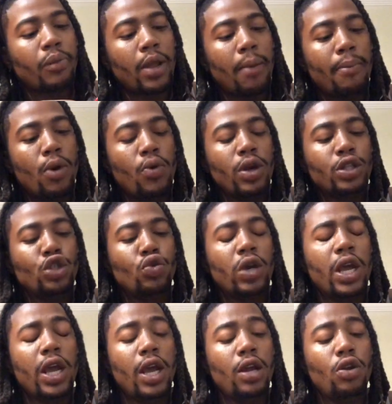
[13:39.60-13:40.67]
But what you
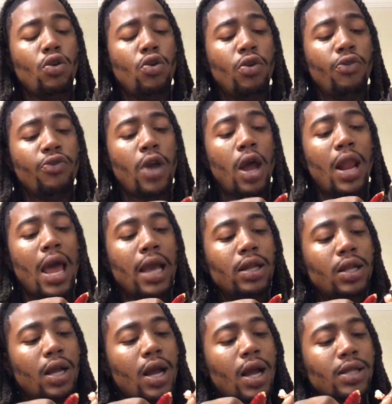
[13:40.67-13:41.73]
can do, if y'all like
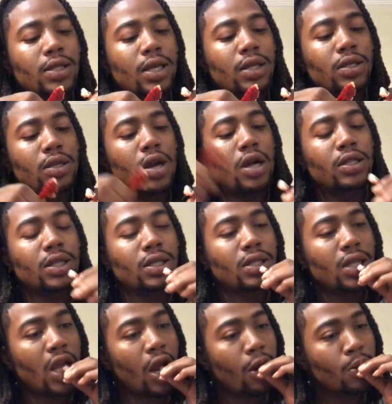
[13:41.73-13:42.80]
the content y'all just
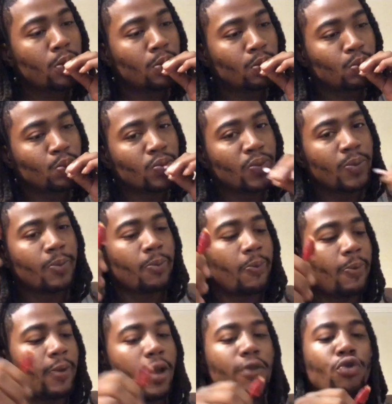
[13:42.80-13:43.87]
saying,
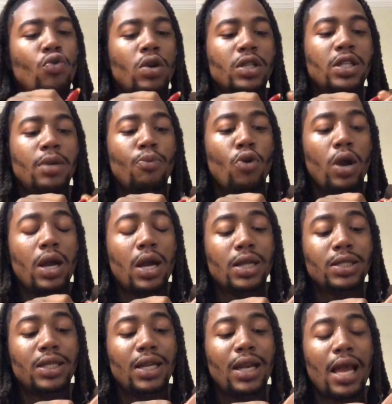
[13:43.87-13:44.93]
if you want to see more
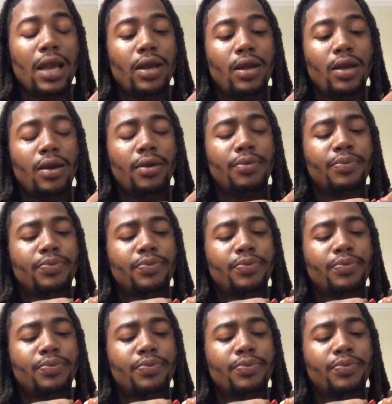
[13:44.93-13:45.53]
content like it,